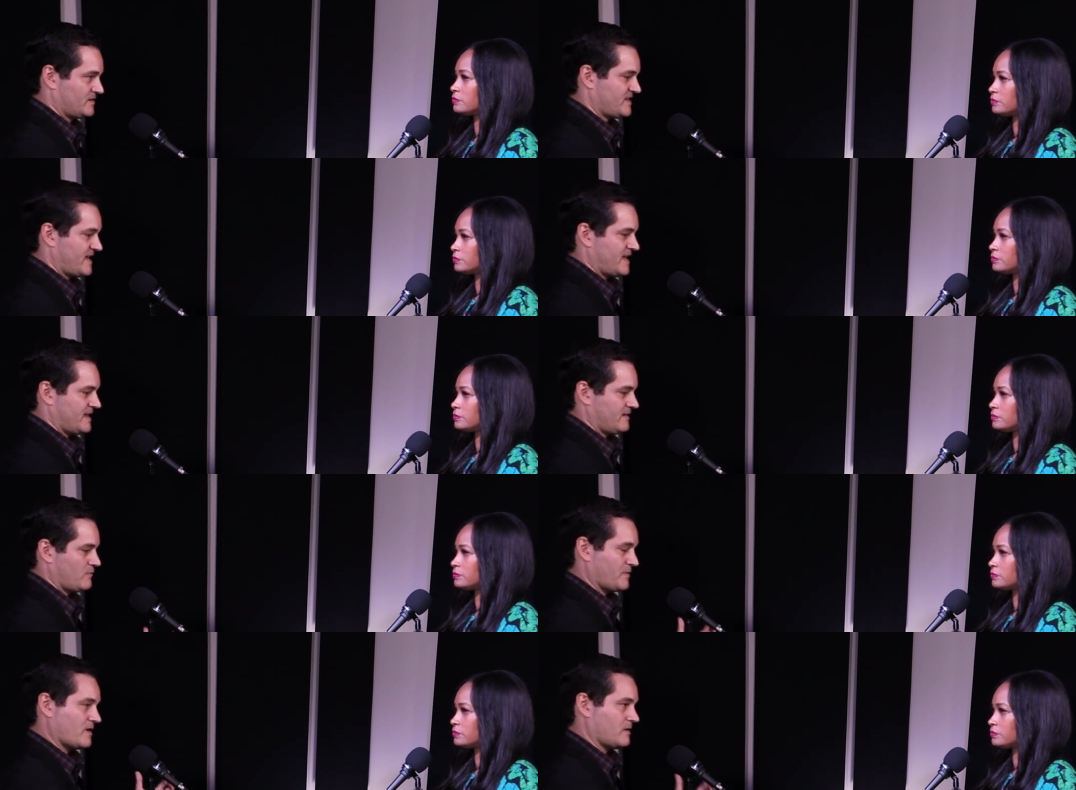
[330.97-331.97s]
Speaker 1: there's a
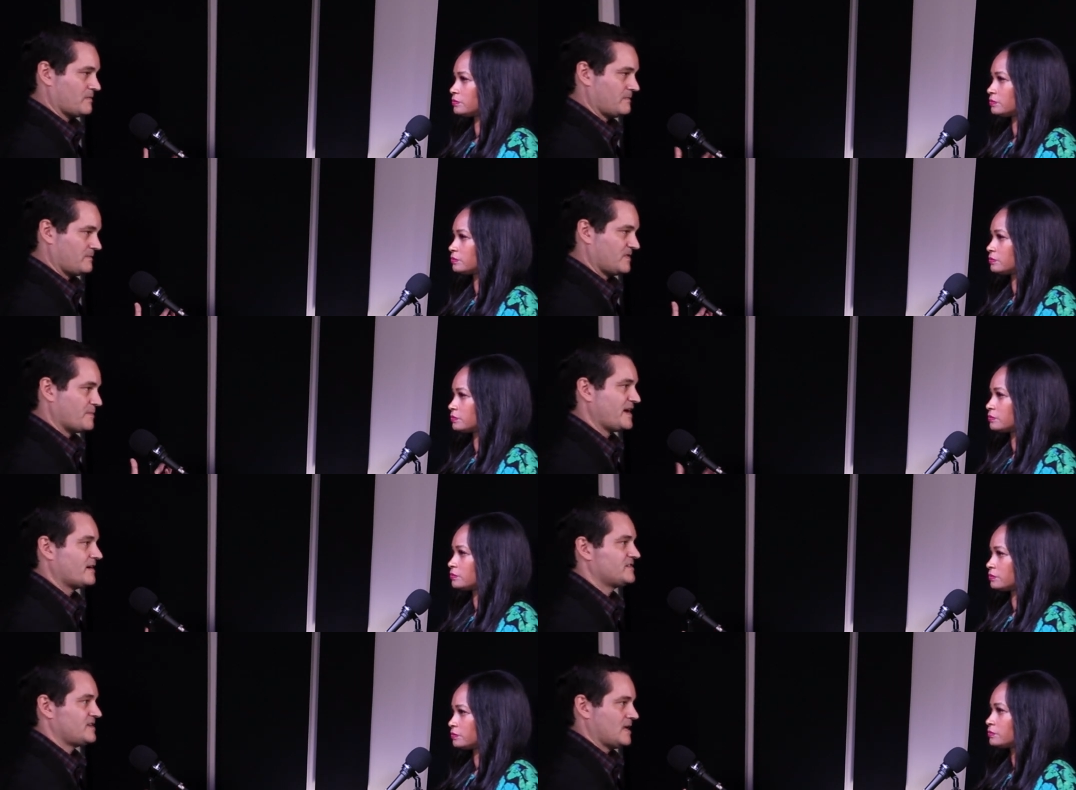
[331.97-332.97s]
what we call the
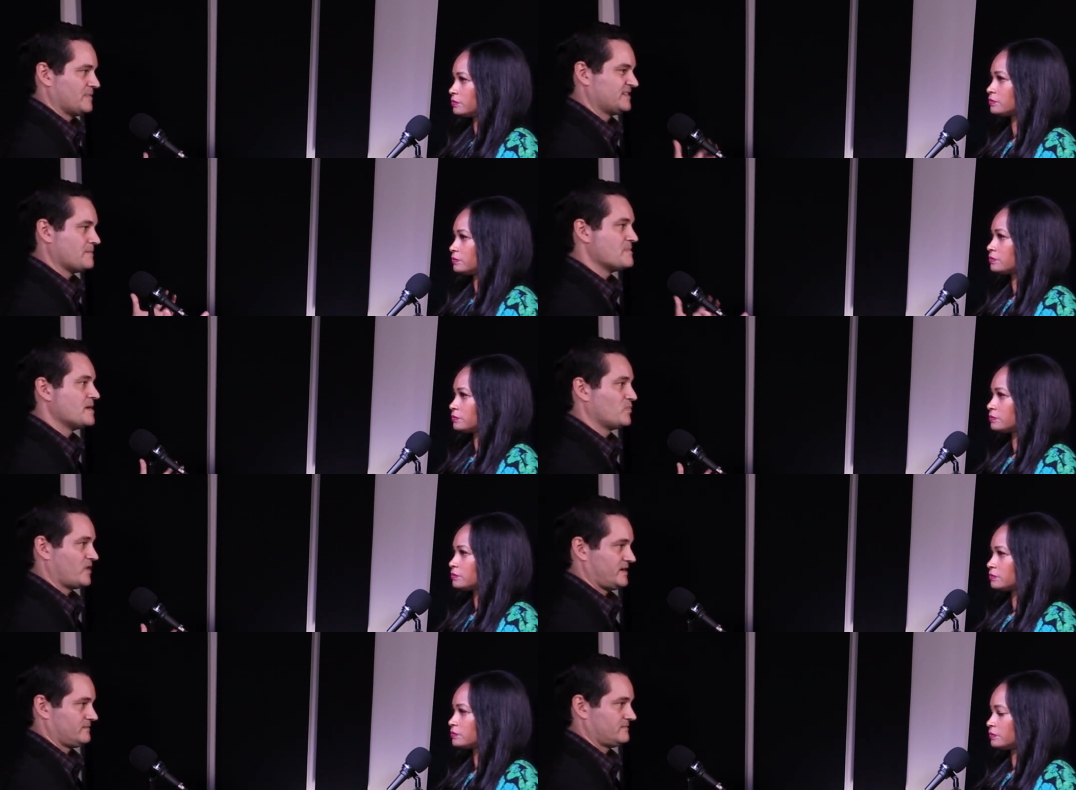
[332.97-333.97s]
peritoneum. It's a
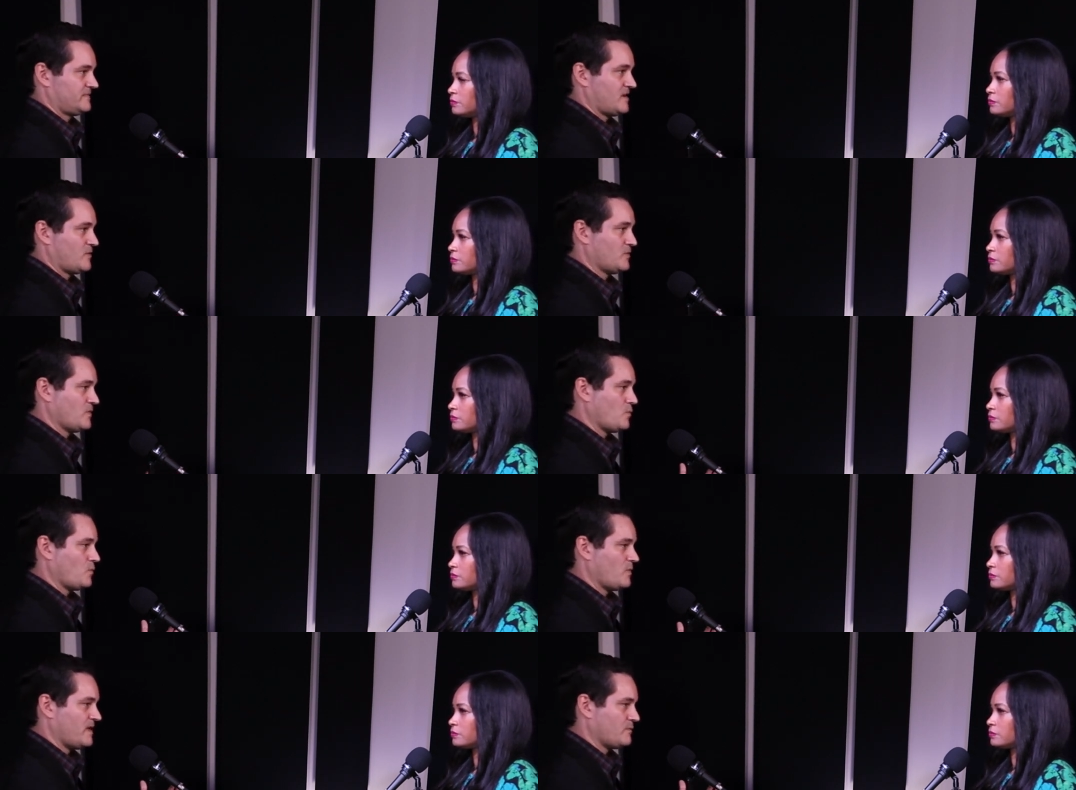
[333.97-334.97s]
membrane, you know,
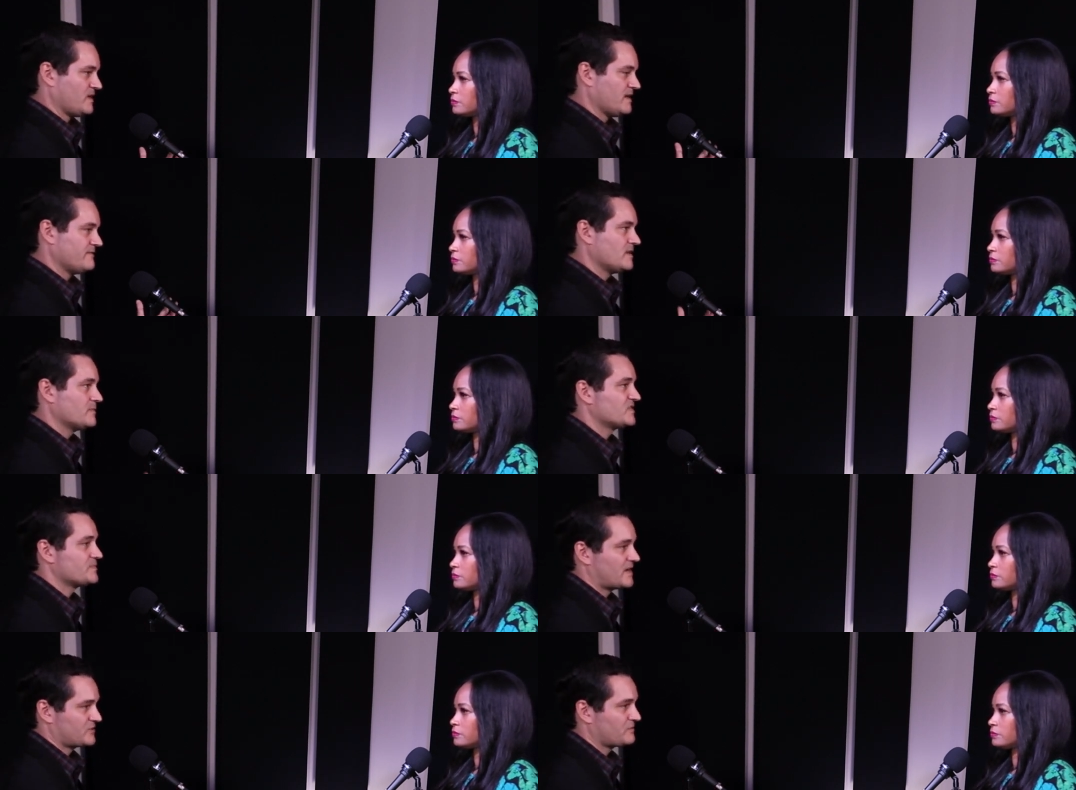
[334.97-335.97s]
and we give them a
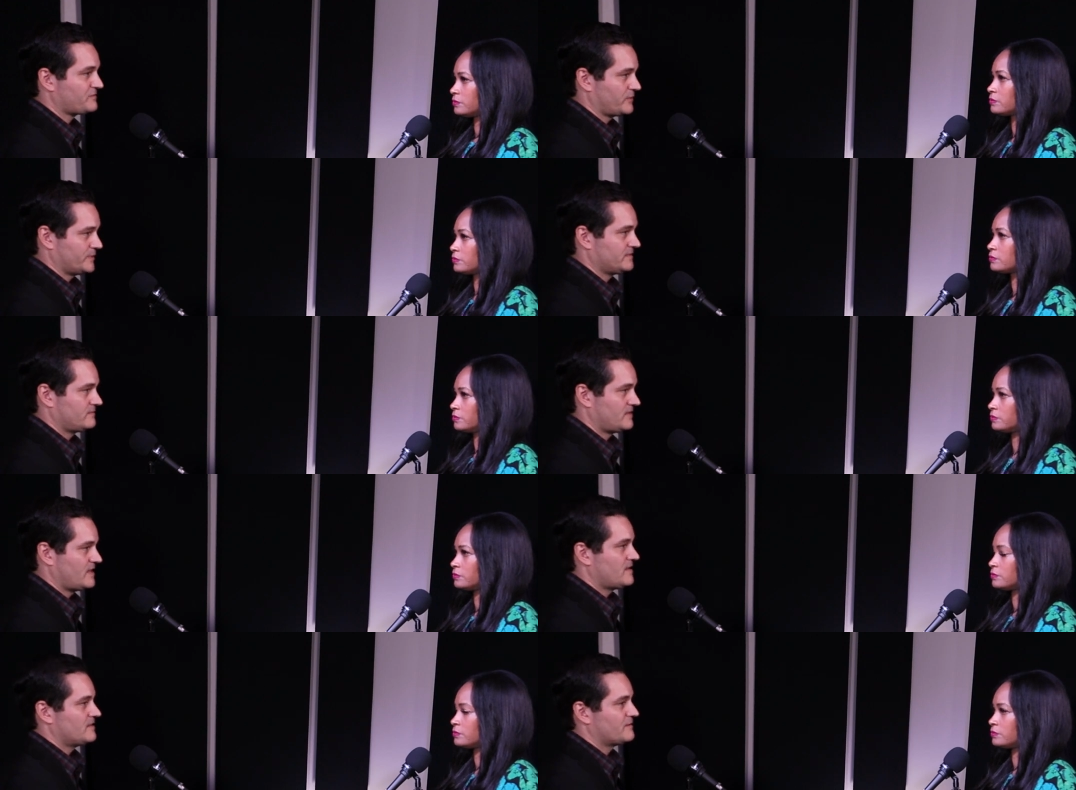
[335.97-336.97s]
special fluid.
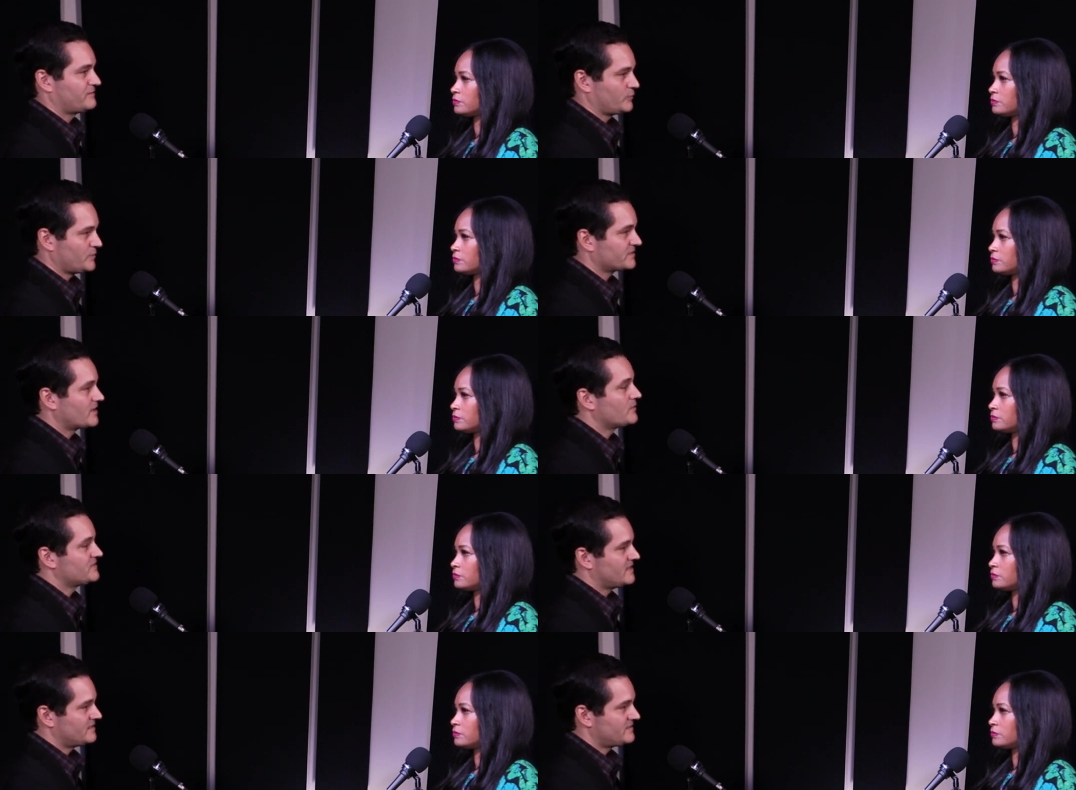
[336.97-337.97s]
The fluid
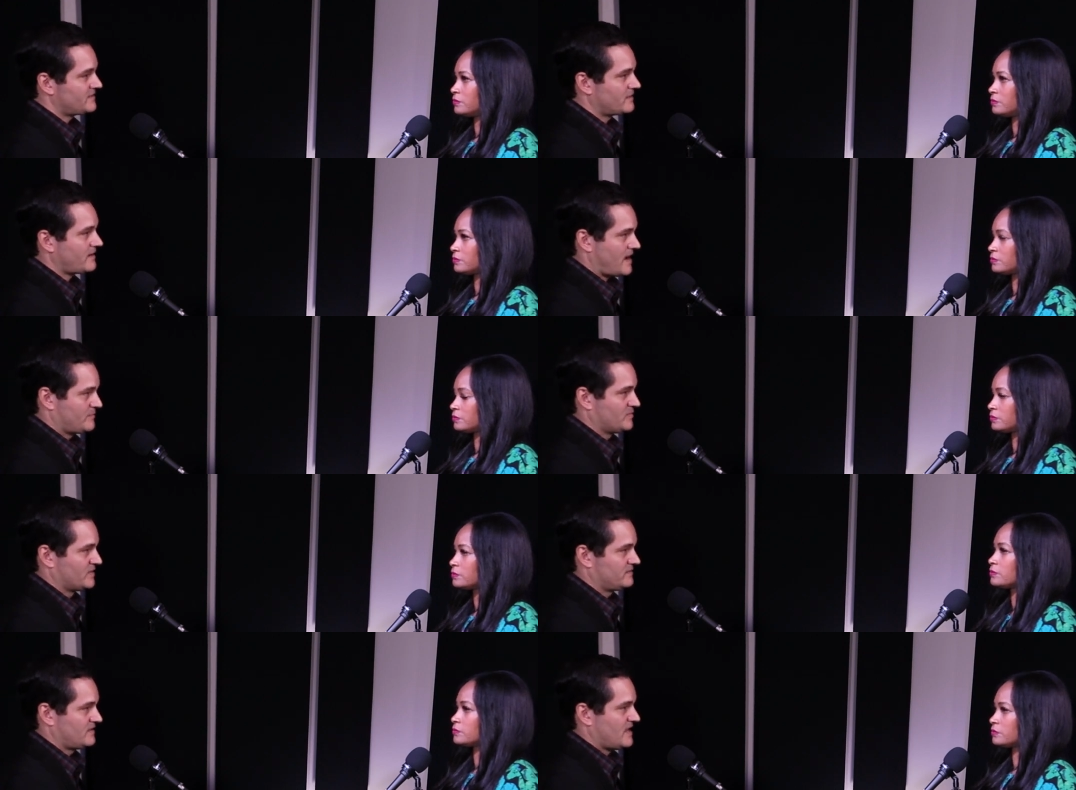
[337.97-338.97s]
goes into their
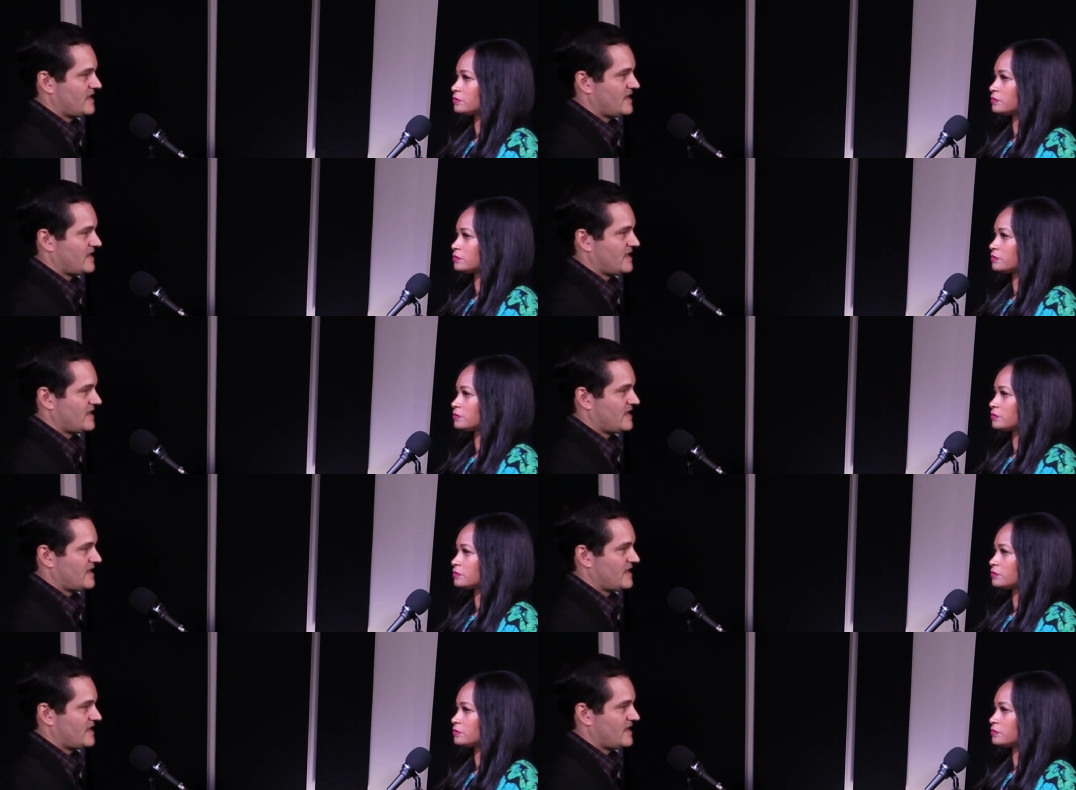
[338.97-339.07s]
abdomen,